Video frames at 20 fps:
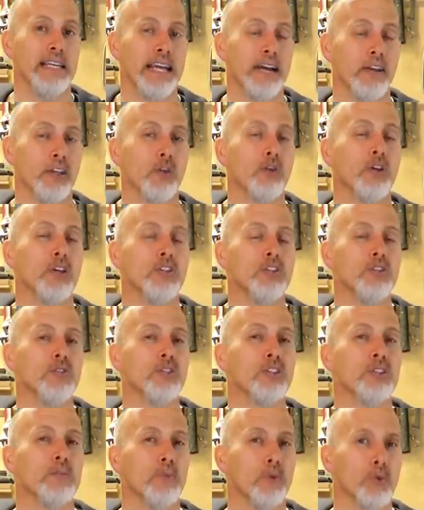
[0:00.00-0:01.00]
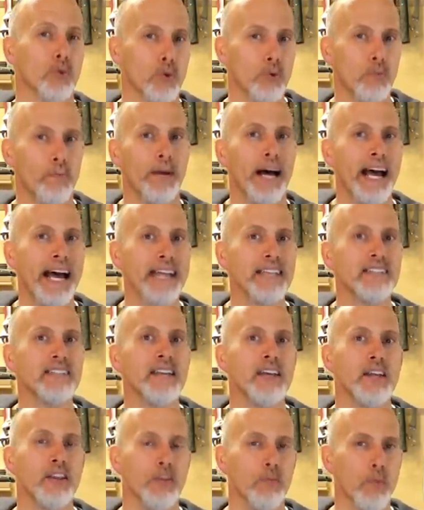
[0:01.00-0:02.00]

Now you can do some group buys.